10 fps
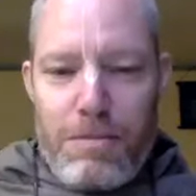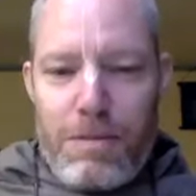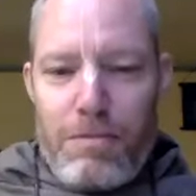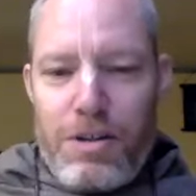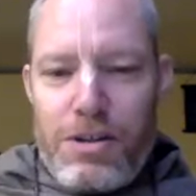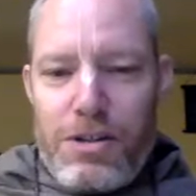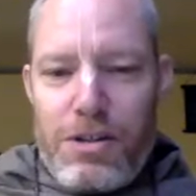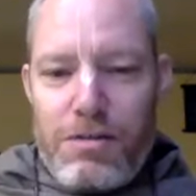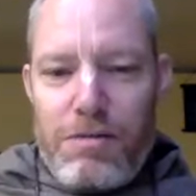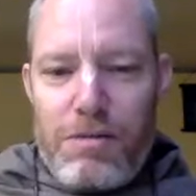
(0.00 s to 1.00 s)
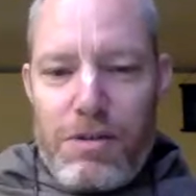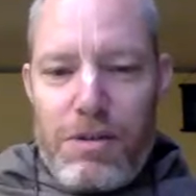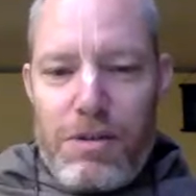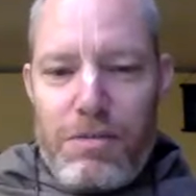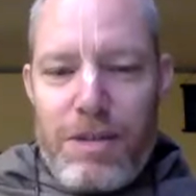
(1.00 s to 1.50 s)
brush and
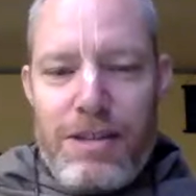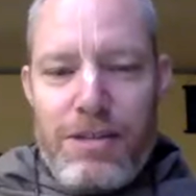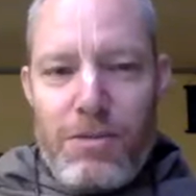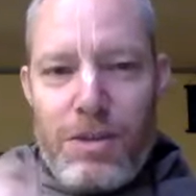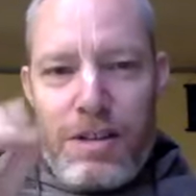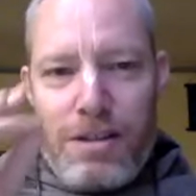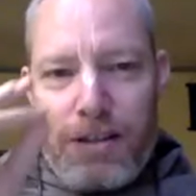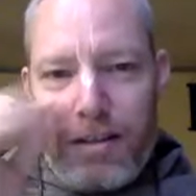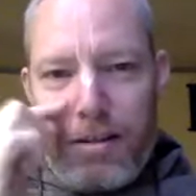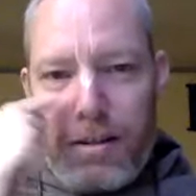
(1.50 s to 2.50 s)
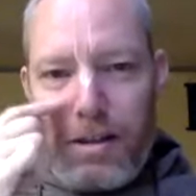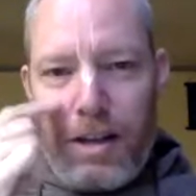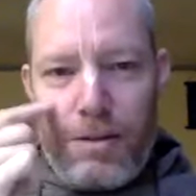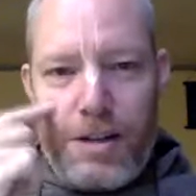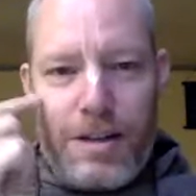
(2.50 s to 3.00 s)
paints and whatnot and
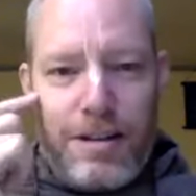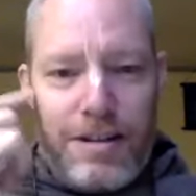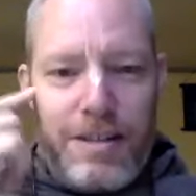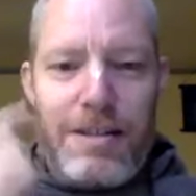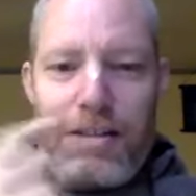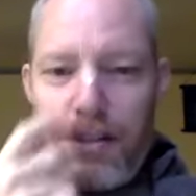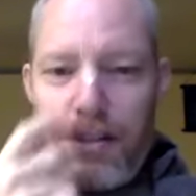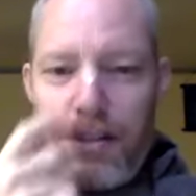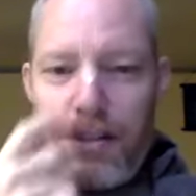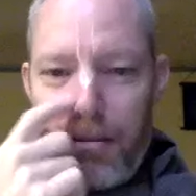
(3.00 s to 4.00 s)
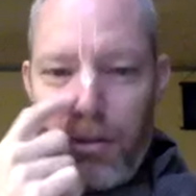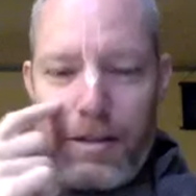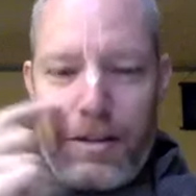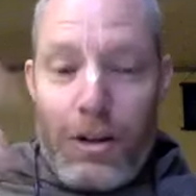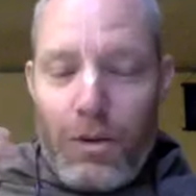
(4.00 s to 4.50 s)
decorate, put
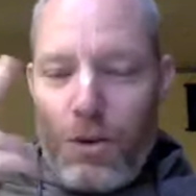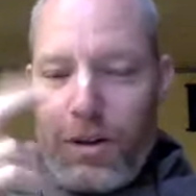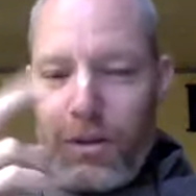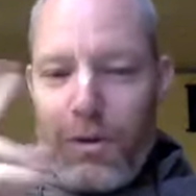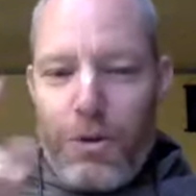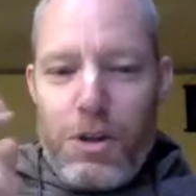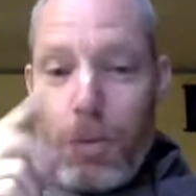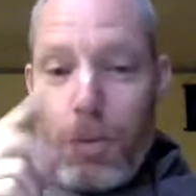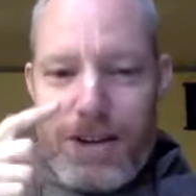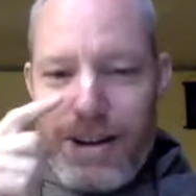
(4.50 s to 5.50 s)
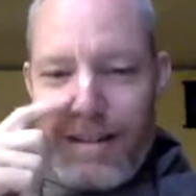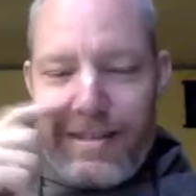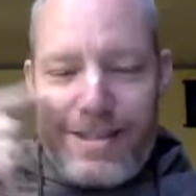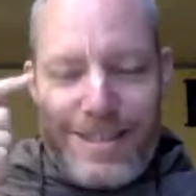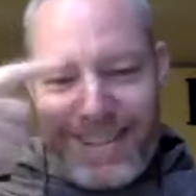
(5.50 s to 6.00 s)
the quote unquote gopi
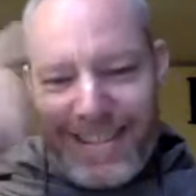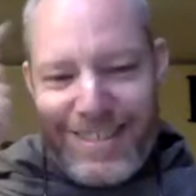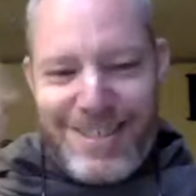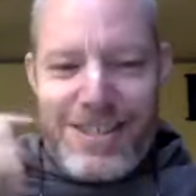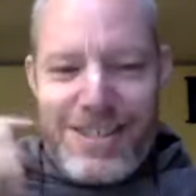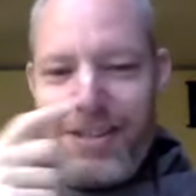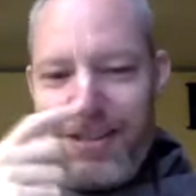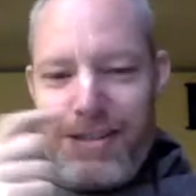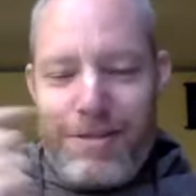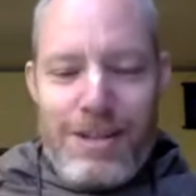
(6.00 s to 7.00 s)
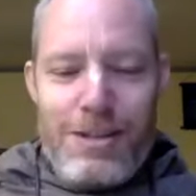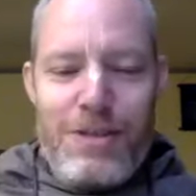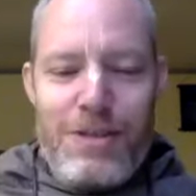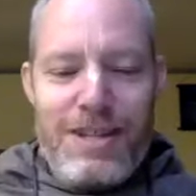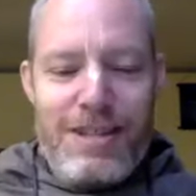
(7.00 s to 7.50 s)
dots on Krishna and on Radha's
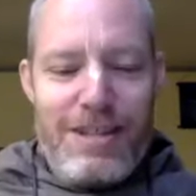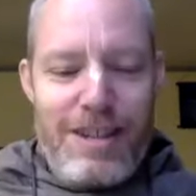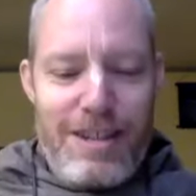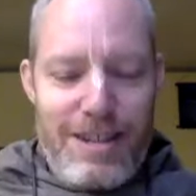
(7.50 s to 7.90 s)
face.